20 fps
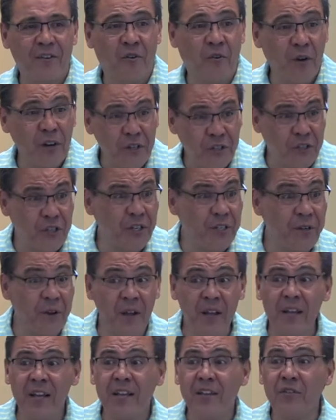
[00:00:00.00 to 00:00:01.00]

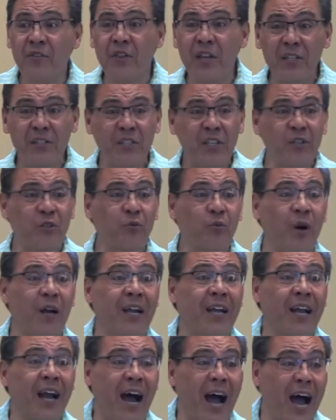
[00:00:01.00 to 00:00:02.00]
Christian, this is
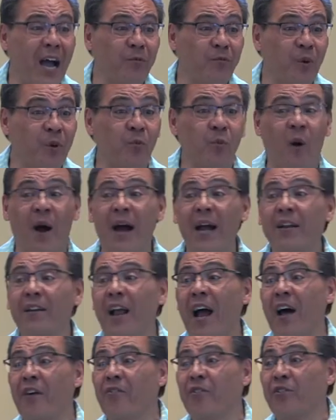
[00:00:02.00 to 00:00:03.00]
what God would want
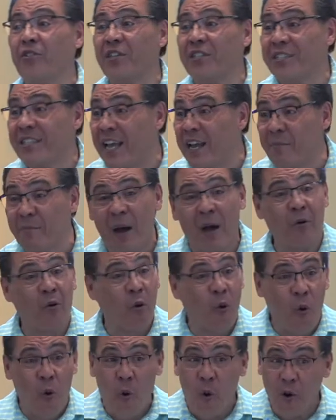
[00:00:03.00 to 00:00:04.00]
others to say
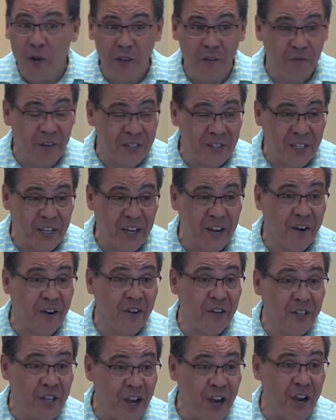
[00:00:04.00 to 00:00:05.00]
about all of us
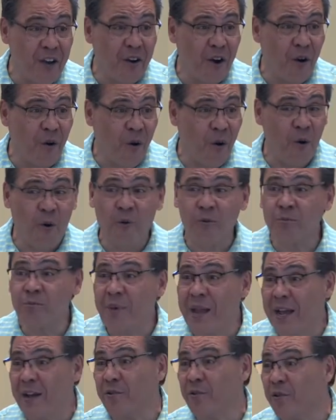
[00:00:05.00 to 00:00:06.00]
here, young or old,
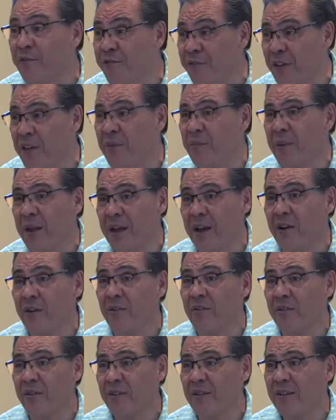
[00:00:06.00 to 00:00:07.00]
male or
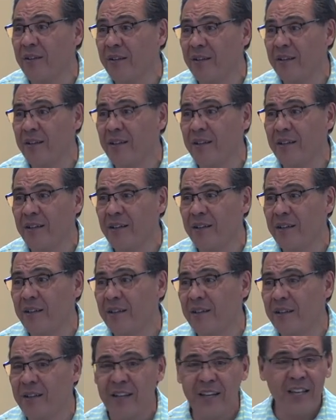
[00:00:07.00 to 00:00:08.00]
female,
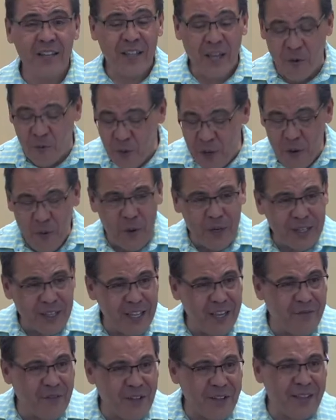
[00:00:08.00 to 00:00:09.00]
that we would
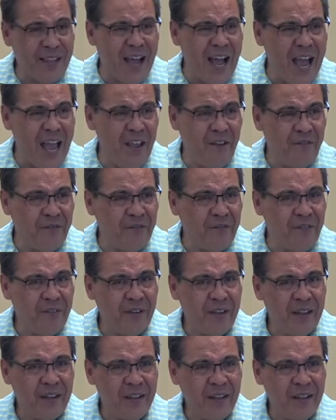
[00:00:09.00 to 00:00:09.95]
live a life